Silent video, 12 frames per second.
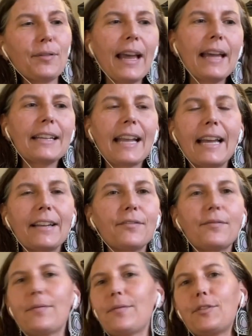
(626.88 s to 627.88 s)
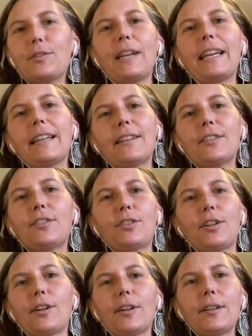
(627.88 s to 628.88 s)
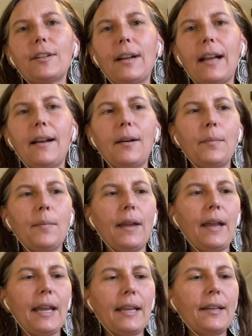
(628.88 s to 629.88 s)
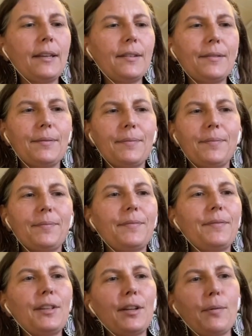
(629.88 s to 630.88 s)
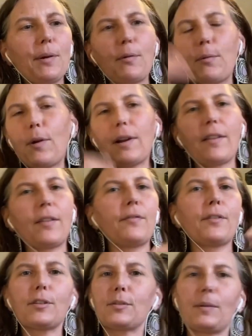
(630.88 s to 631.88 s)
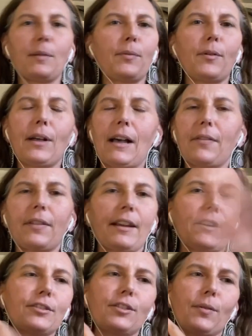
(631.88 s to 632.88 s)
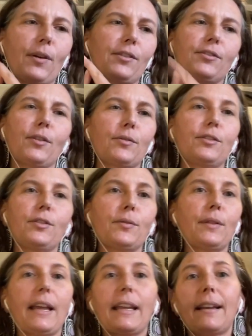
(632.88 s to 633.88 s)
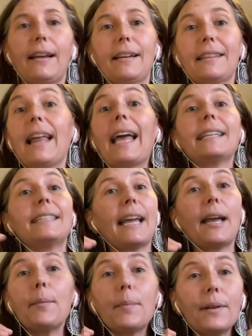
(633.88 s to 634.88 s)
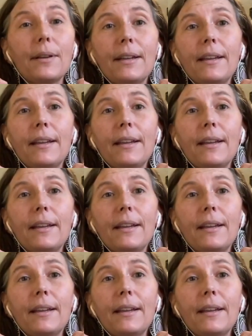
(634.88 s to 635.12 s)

that kind of created a stir. And, we were one of the first people out there to also do like a light depth.